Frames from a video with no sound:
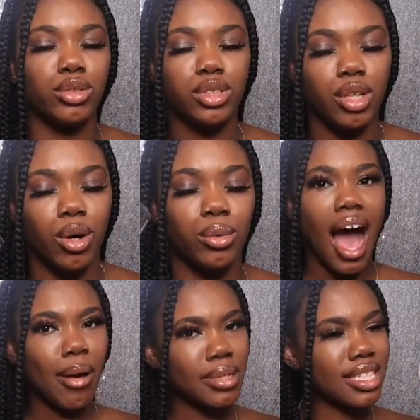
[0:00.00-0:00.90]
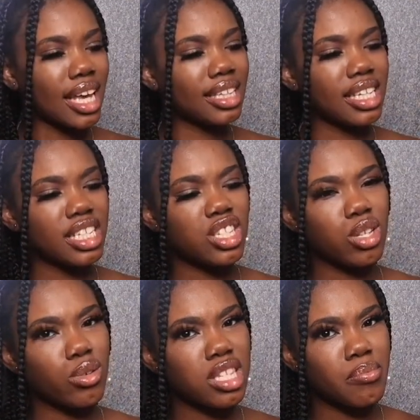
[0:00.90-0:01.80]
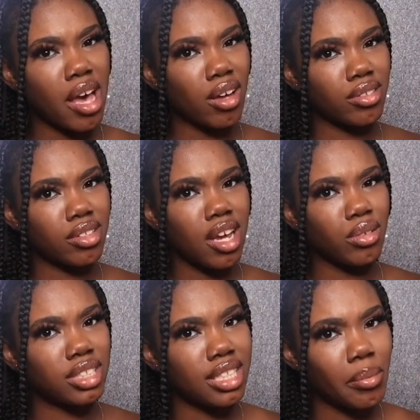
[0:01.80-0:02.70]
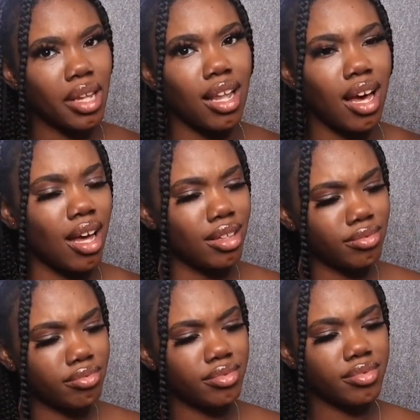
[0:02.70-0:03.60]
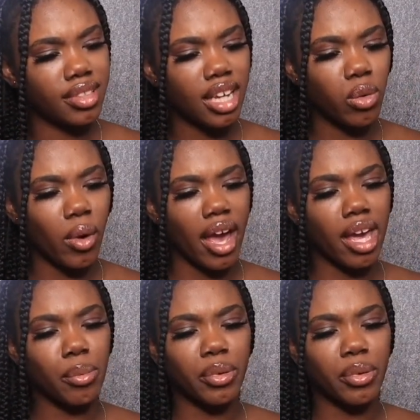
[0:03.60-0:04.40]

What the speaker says: So I was like, these two smell, you know, similar in a way.